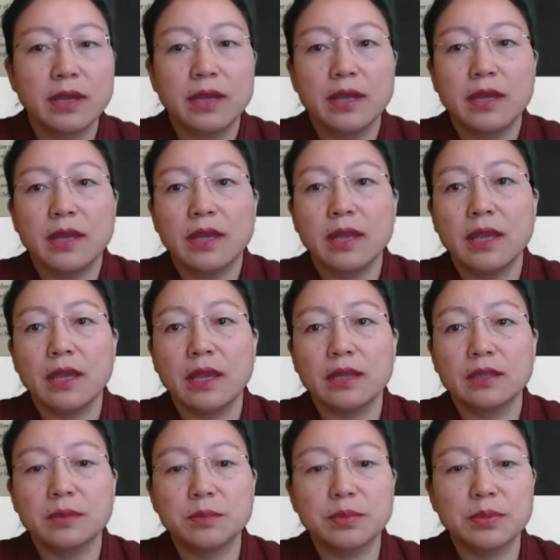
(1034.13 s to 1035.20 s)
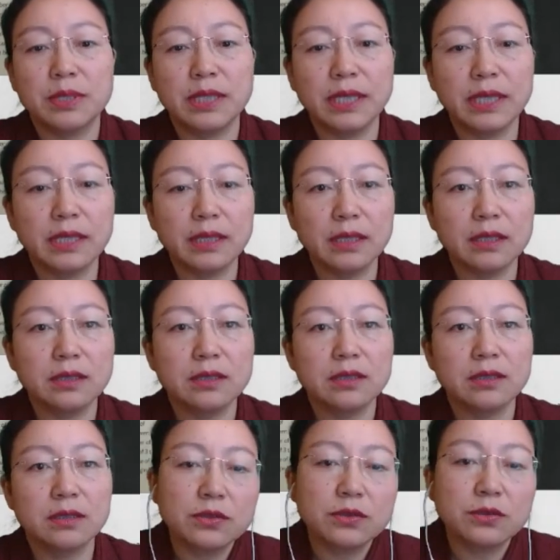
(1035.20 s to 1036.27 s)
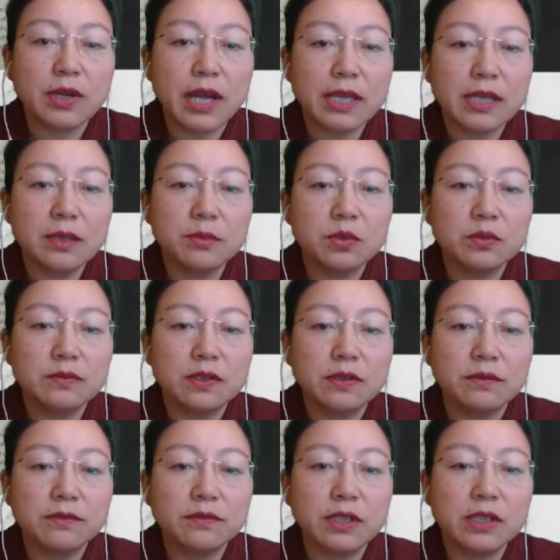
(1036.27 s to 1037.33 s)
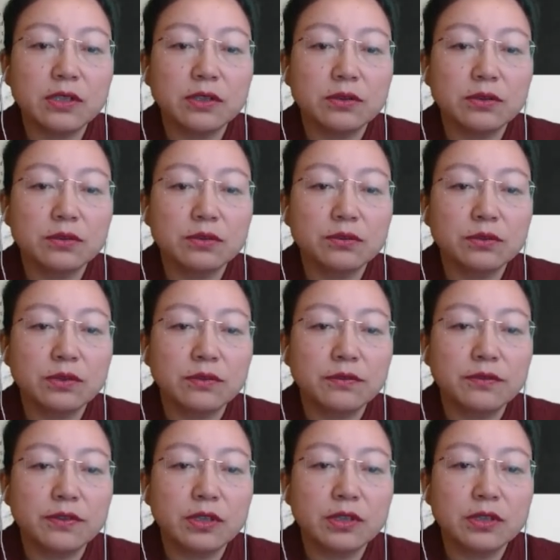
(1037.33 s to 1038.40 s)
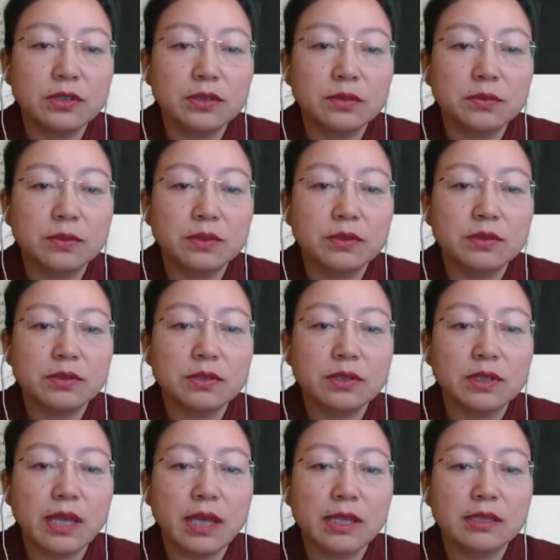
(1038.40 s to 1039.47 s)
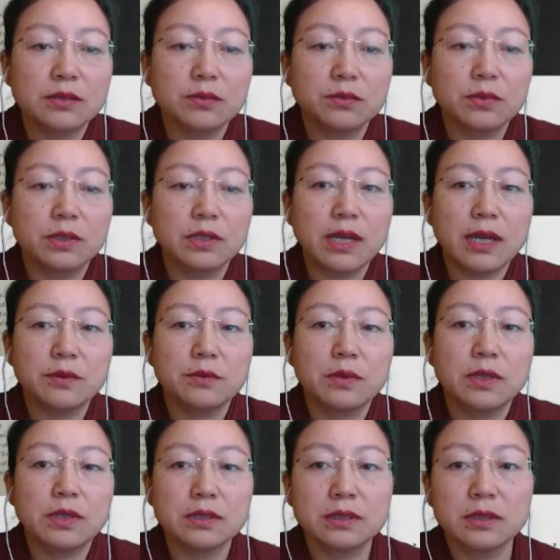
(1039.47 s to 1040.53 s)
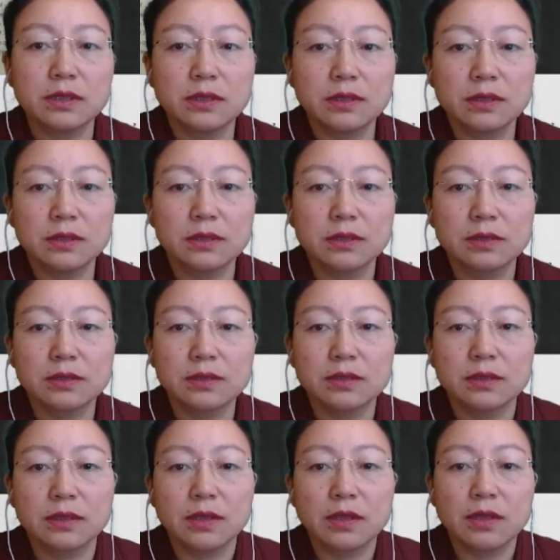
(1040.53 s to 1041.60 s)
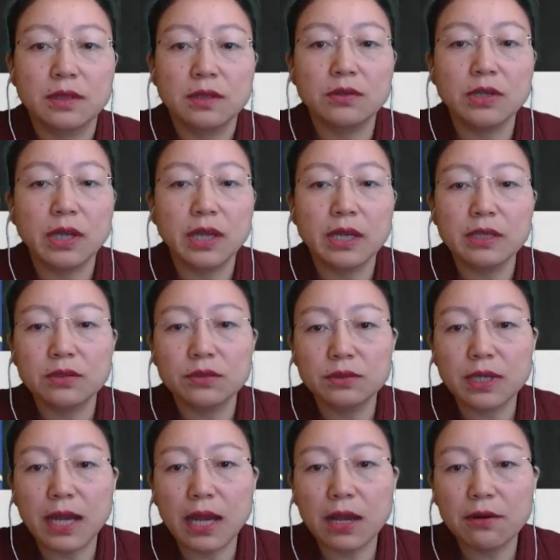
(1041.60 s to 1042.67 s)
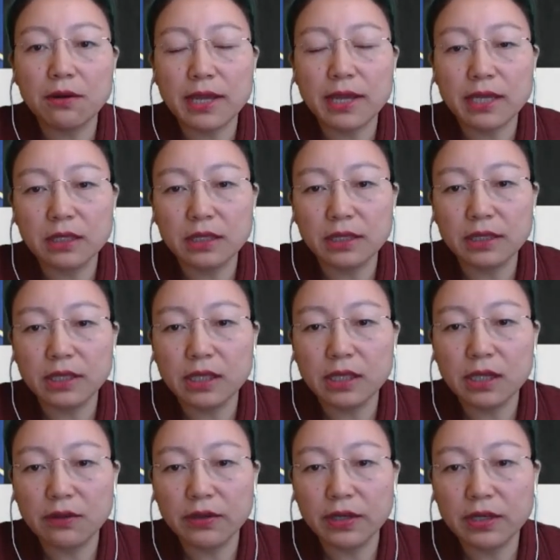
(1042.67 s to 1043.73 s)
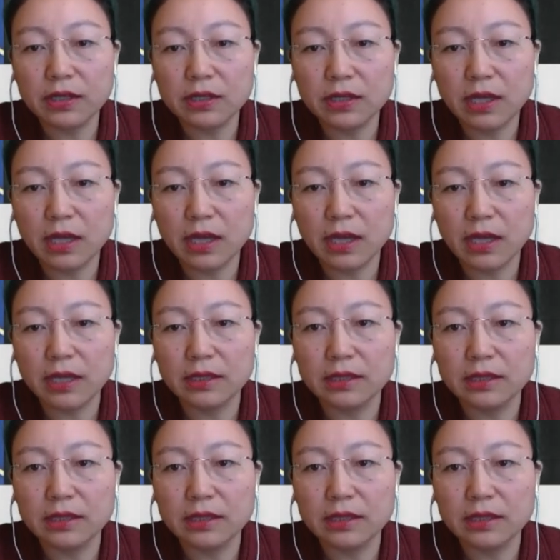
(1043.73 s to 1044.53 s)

and play it. I can move the video to the first because that's what I want. Okay, so now I can click on it and